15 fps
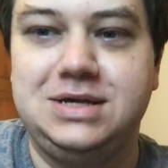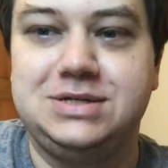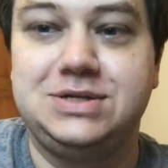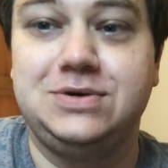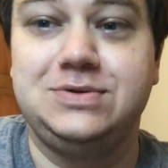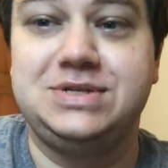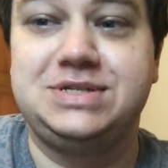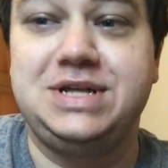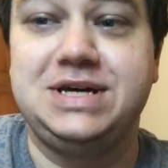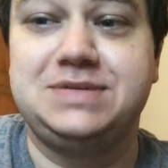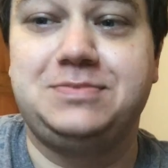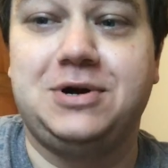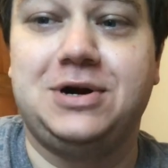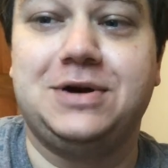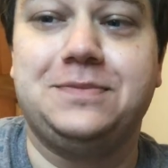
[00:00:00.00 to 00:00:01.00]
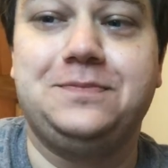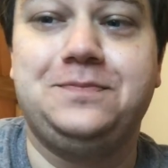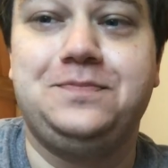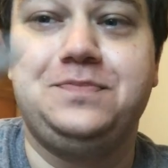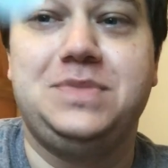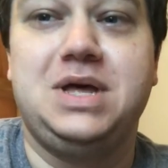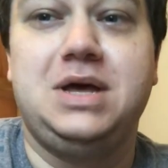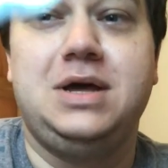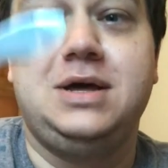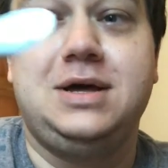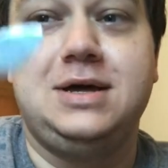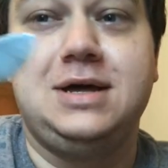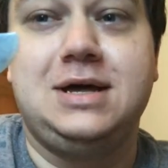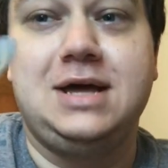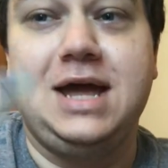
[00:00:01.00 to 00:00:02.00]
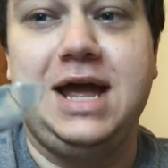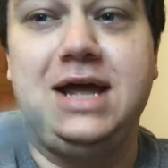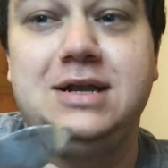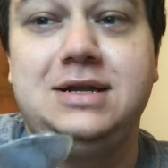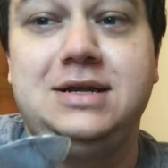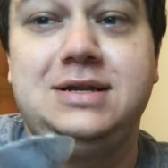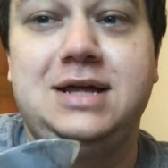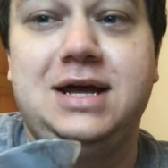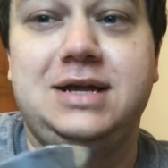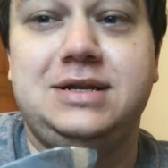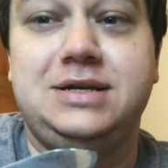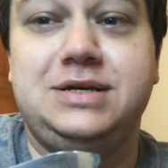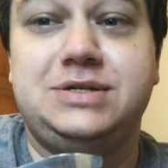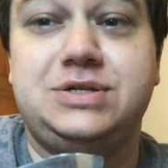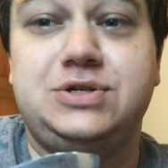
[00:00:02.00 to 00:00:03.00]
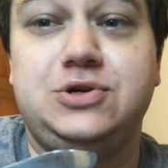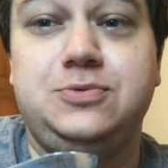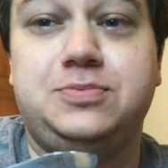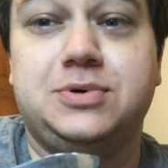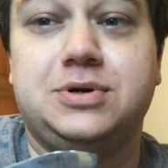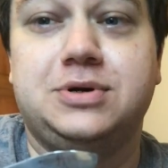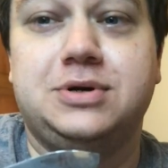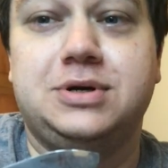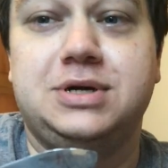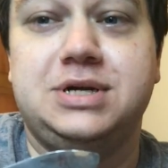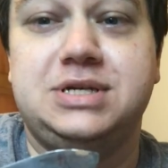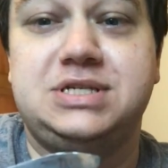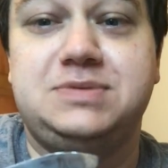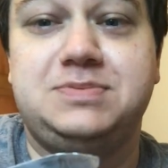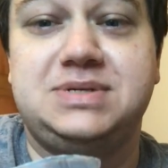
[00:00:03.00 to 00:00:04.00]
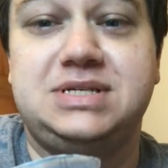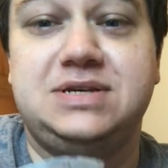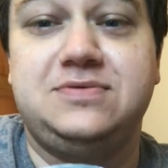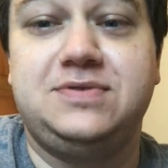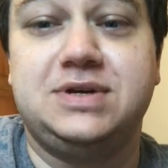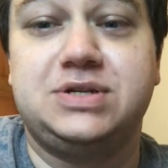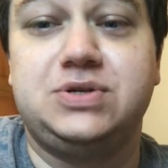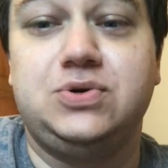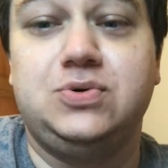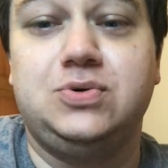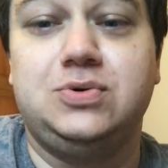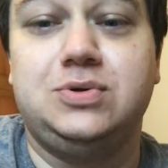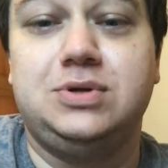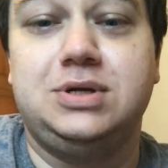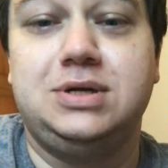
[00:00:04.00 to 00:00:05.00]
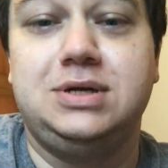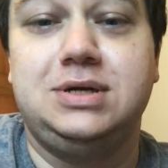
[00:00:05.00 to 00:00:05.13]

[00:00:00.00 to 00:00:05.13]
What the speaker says: So this next part, handy dandy, super specific tool.